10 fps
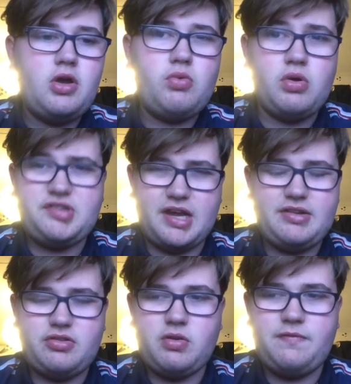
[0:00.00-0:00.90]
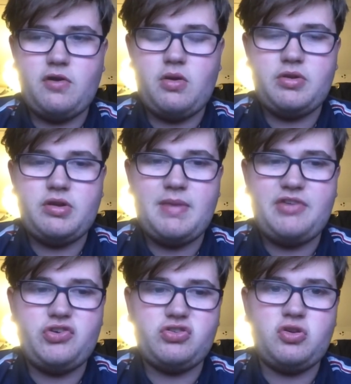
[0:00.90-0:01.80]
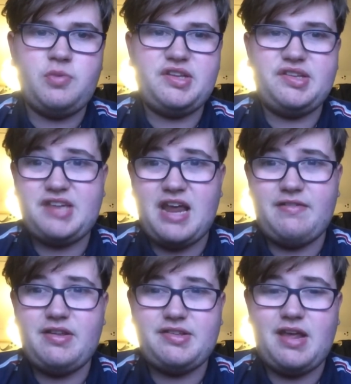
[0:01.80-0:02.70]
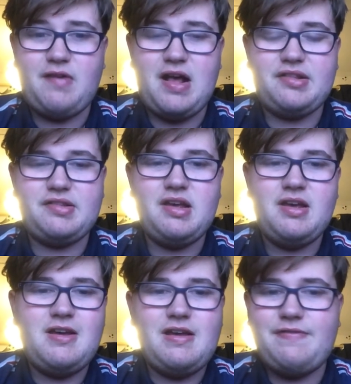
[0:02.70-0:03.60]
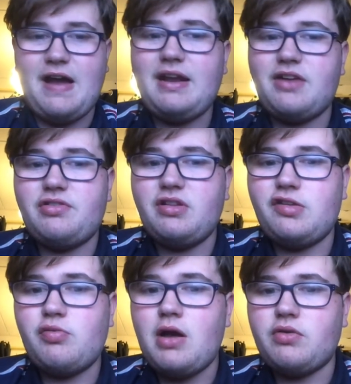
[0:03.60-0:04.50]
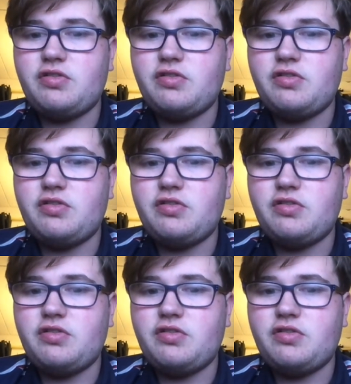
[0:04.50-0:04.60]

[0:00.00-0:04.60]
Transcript: will take this club forward and make sure the club is in safe hands financially as well.